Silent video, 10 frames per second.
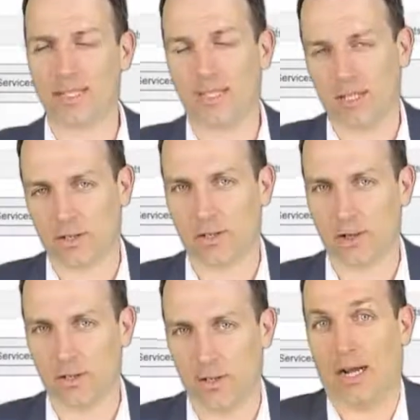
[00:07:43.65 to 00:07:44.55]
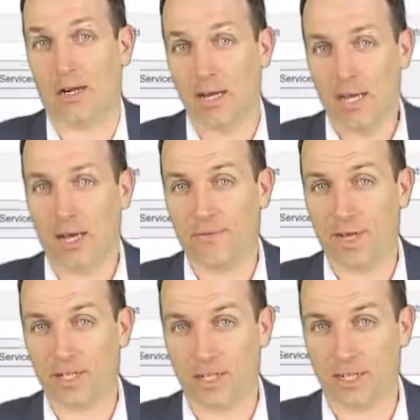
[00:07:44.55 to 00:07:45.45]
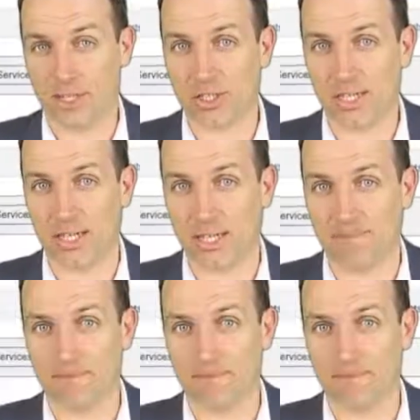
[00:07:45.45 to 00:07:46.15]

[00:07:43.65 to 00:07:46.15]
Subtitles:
that are affecting Argentina.